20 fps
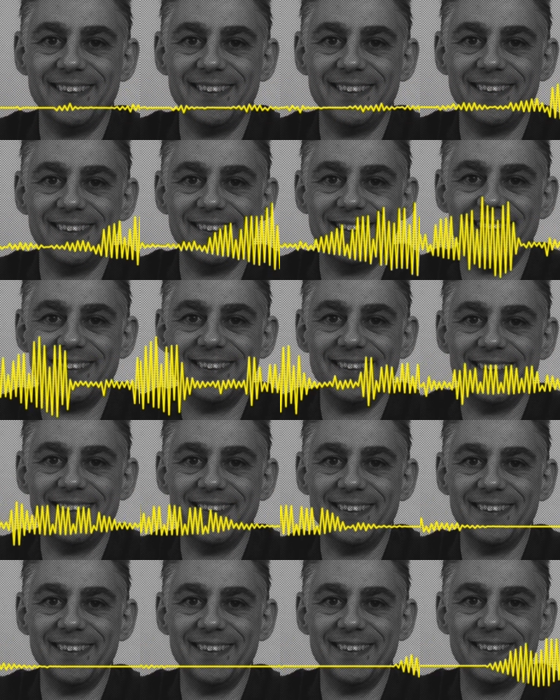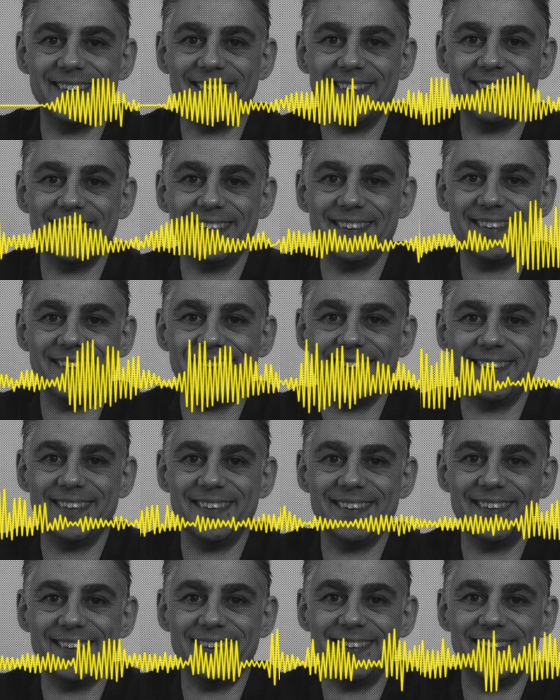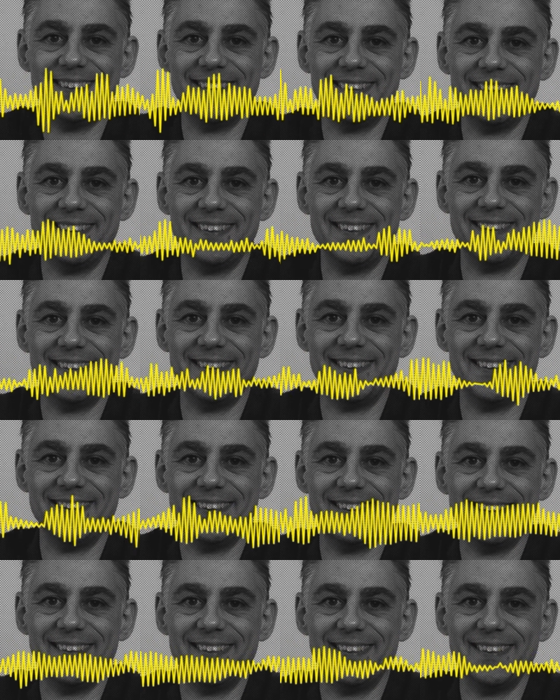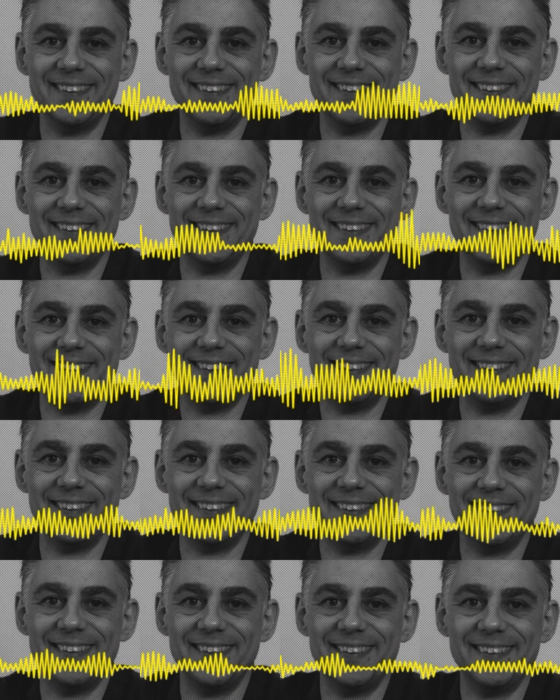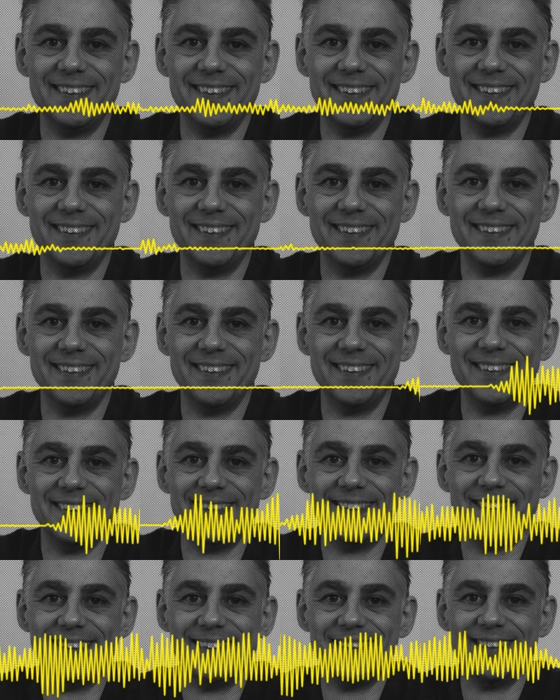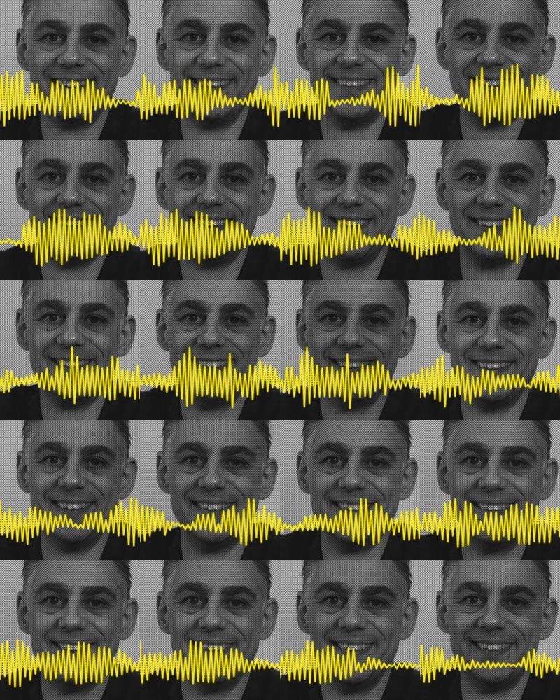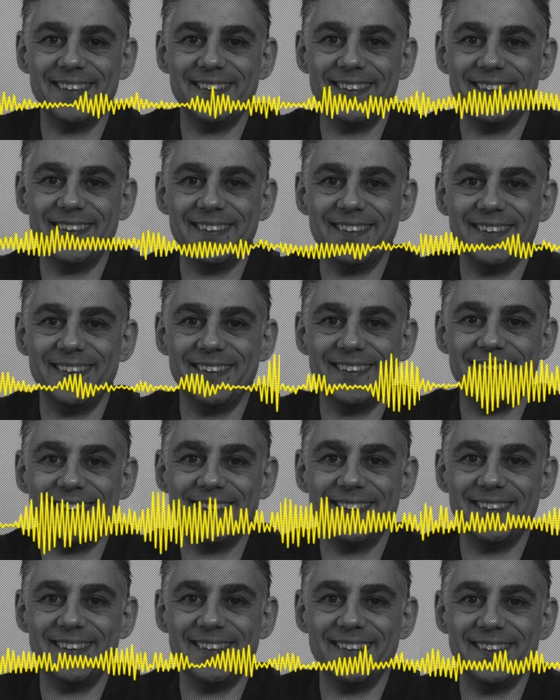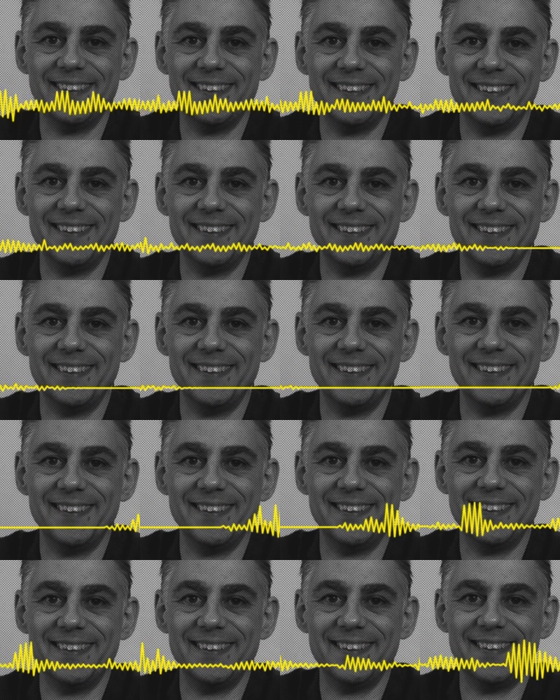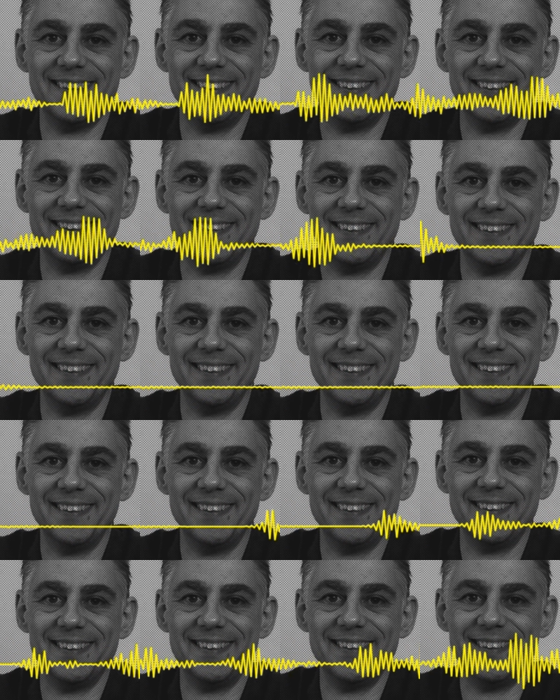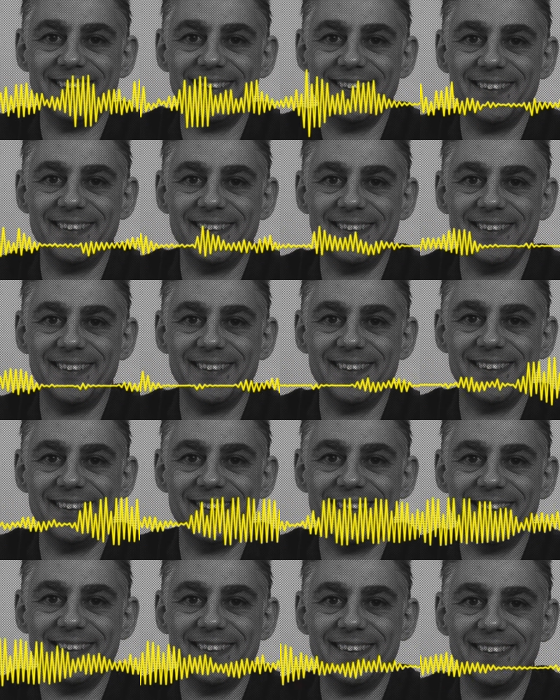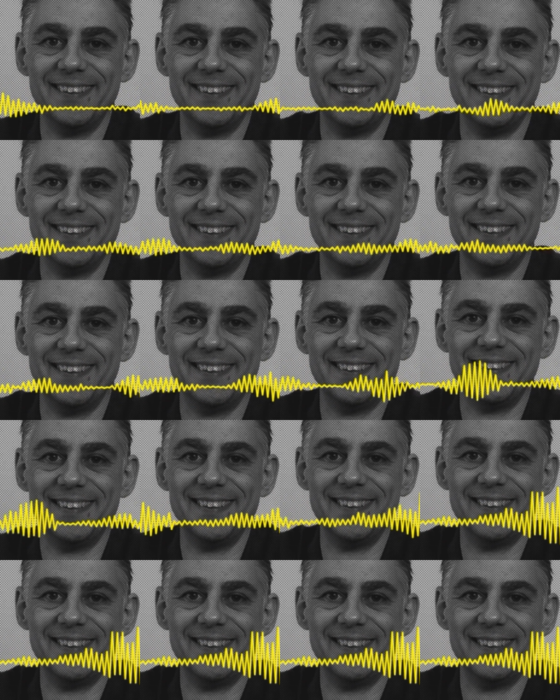making, going to see them at Essen every year and saying hello and everything else. And then I was like, look, I'm really interested. I love your games and I'm passionate about your games. If there's anything I can do, let me